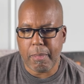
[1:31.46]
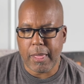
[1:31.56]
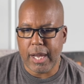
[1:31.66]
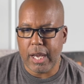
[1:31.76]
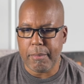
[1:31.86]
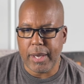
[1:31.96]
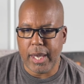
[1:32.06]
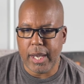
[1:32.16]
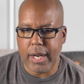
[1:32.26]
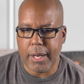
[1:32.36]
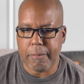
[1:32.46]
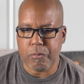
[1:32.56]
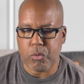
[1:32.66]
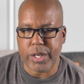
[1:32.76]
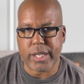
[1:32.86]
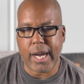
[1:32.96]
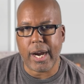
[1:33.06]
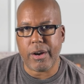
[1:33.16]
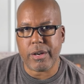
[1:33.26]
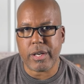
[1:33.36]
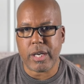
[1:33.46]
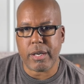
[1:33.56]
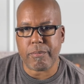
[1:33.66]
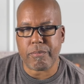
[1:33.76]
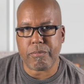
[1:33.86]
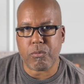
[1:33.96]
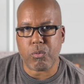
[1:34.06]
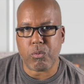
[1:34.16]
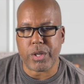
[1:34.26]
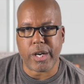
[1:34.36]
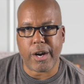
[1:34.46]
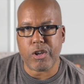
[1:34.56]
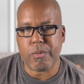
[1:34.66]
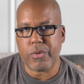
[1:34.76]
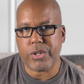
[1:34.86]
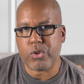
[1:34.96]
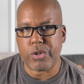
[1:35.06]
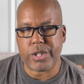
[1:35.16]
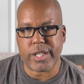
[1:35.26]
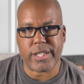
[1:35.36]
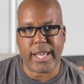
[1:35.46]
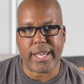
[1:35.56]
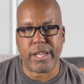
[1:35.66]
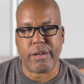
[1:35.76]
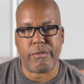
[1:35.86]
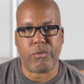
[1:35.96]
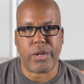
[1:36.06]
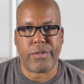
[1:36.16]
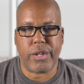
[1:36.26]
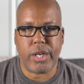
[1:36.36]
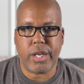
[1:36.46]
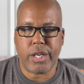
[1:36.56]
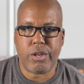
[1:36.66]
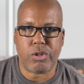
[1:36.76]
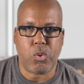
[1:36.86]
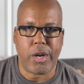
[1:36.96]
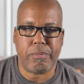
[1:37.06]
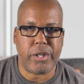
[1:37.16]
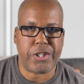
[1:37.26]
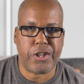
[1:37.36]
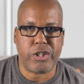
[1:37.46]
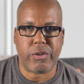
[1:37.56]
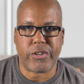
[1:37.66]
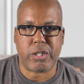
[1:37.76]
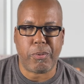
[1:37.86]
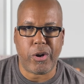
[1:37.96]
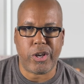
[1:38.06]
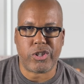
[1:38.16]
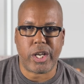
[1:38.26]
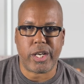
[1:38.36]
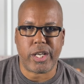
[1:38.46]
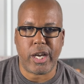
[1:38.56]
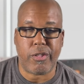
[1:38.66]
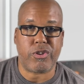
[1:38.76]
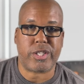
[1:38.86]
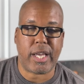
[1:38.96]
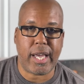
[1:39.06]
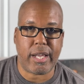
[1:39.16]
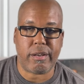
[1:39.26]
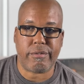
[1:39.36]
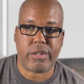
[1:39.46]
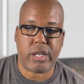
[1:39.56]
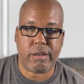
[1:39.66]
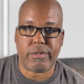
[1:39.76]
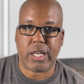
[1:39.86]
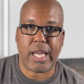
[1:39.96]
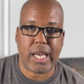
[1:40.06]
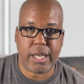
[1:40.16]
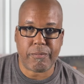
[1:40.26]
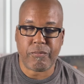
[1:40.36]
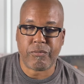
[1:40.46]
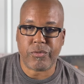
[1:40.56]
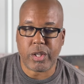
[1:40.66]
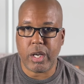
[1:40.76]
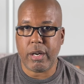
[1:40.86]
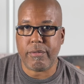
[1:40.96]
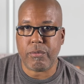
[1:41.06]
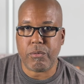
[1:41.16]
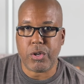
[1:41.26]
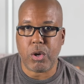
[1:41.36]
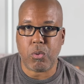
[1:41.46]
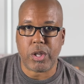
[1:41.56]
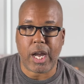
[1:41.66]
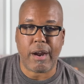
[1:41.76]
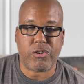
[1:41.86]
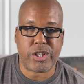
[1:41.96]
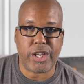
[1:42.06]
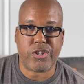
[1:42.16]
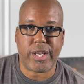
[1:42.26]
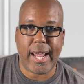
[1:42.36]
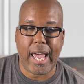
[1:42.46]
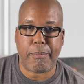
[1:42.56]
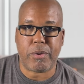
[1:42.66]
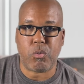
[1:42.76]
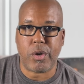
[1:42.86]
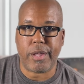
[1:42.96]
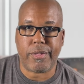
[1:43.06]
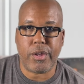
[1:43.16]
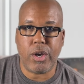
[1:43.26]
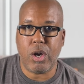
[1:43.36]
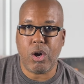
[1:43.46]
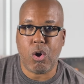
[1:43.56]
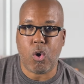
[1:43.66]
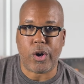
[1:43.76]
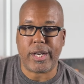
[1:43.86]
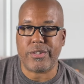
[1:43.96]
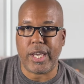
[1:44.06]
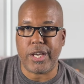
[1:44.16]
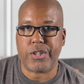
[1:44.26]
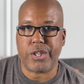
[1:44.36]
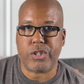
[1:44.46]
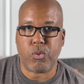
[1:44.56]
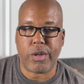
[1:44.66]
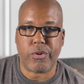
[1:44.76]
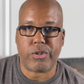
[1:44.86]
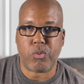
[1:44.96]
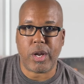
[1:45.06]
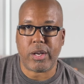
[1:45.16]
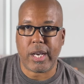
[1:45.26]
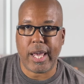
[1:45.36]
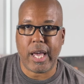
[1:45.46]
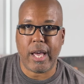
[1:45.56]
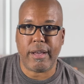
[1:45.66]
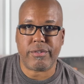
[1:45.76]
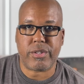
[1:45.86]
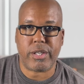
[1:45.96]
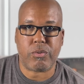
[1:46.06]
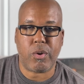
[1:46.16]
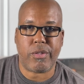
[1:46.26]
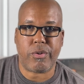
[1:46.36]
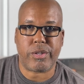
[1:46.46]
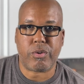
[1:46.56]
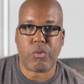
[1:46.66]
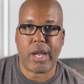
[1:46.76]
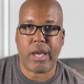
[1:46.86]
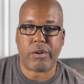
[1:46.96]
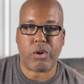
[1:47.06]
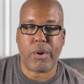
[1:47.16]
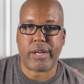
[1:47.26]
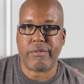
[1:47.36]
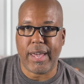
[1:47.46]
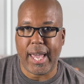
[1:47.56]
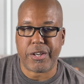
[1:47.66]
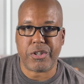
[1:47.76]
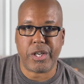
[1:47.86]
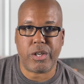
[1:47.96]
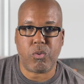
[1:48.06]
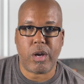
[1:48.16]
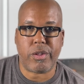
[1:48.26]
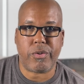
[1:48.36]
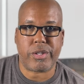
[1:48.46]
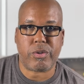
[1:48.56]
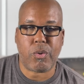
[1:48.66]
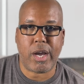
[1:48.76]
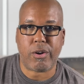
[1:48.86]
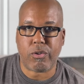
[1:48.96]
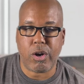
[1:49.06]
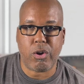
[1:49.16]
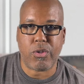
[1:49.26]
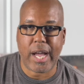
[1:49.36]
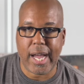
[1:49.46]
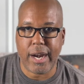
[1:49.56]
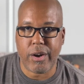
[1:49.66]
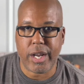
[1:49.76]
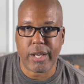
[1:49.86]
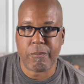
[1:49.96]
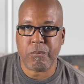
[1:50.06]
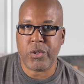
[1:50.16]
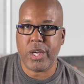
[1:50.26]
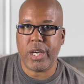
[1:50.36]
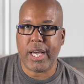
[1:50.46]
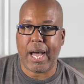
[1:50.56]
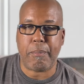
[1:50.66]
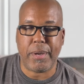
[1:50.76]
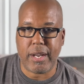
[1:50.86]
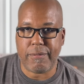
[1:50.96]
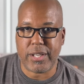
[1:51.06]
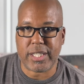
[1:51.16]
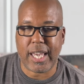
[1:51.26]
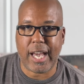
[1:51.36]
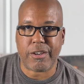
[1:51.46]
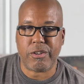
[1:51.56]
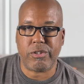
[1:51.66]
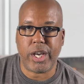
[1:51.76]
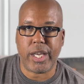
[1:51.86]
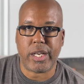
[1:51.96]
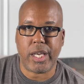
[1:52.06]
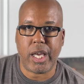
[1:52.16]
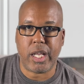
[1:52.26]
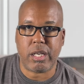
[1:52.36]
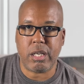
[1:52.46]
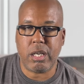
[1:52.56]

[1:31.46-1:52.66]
a retired human resources executive with, you know, 20 plus years of experience on the other side of the line of, you know, the conversations that happen with organizations, whether it's around layoffs, whether it's around corrective action, whether it's around growth, hiring, how benefits calculate, and